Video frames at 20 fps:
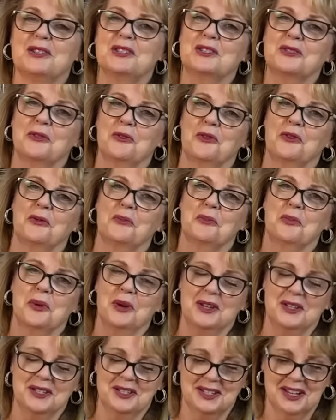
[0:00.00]
saw
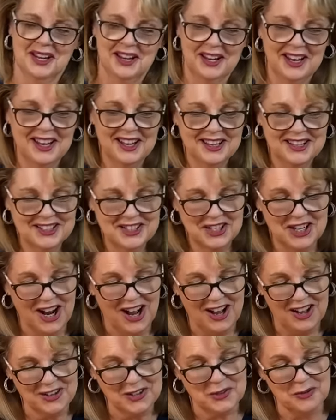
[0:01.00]
Prince
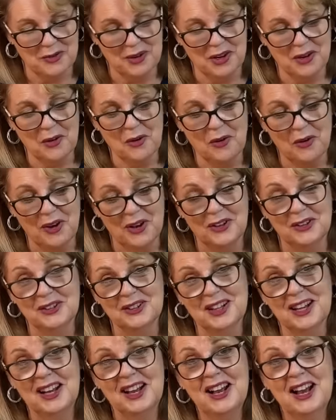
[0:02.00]
Charles
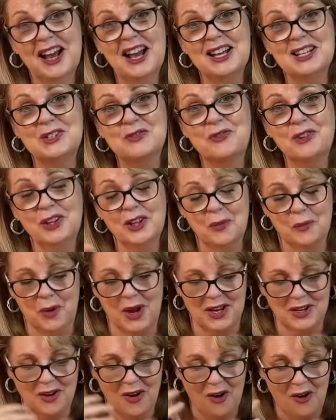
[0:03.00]
recoil as Philip
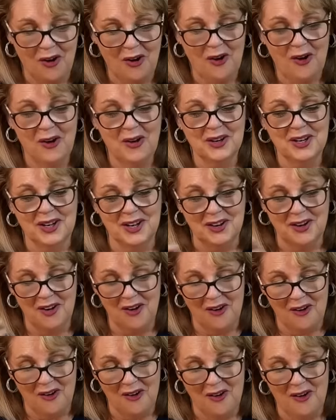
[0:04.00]
went on and
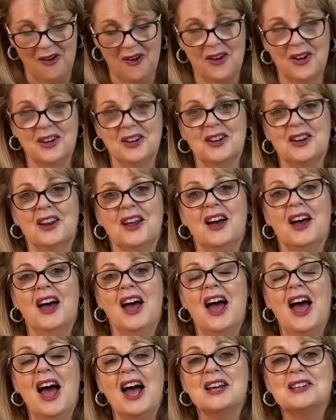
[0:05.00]
on
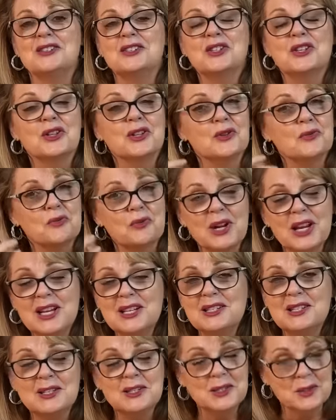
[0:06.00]
as to the
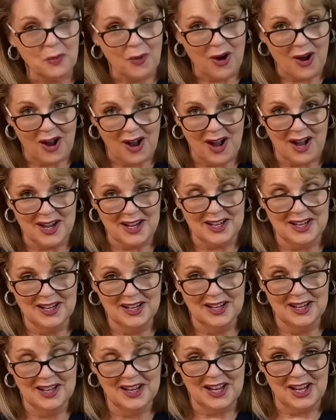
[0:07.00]
reasons why
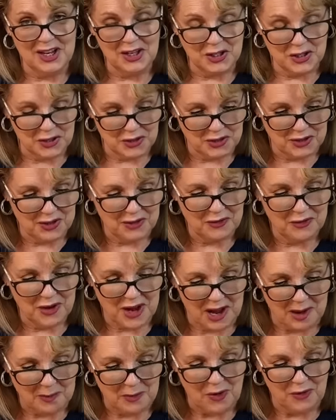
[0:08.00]
he shouldn't have
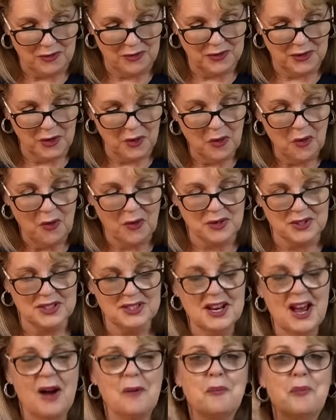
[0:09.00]
come off the horse.
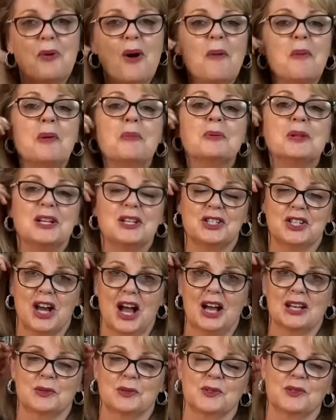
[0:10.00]
Now, probably
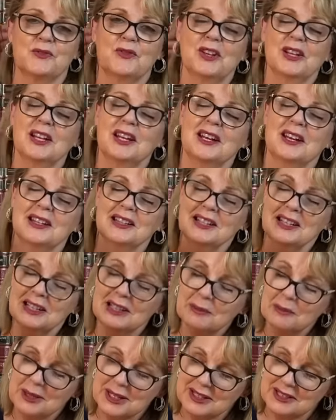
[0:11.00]
Charles was feeling a
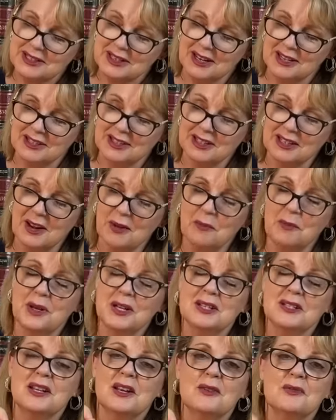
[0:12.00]
little bit sensitive
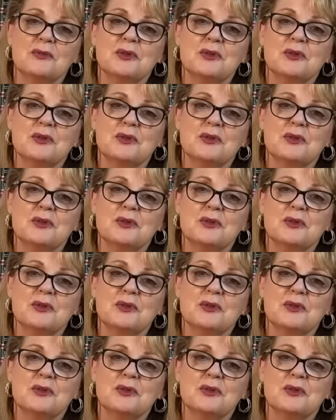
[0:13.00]
because he